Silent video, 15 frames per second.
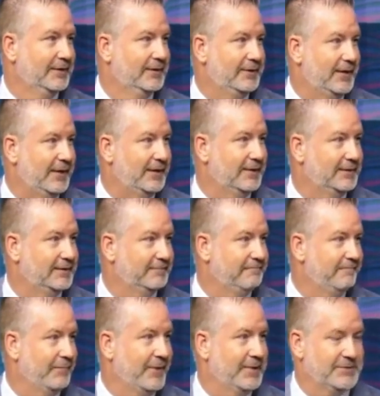Yeah.
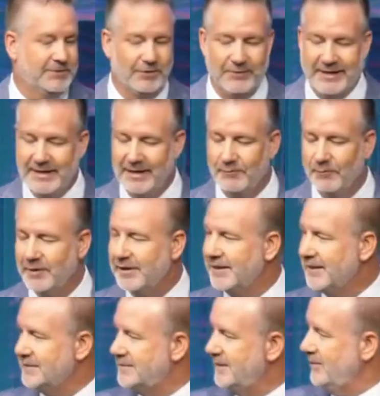So again, we're going to
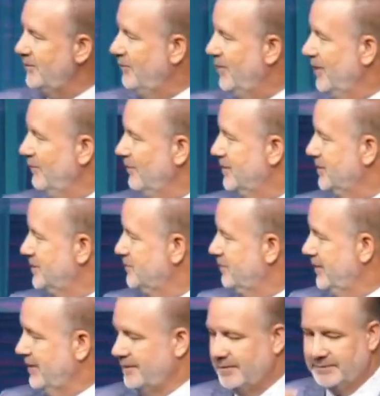continue on with this
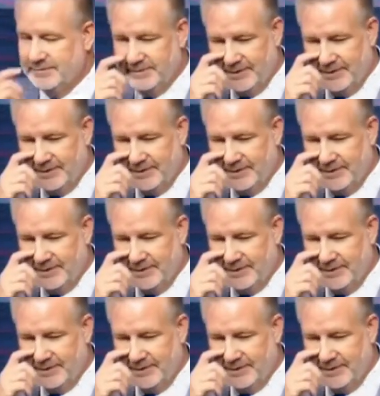prayer.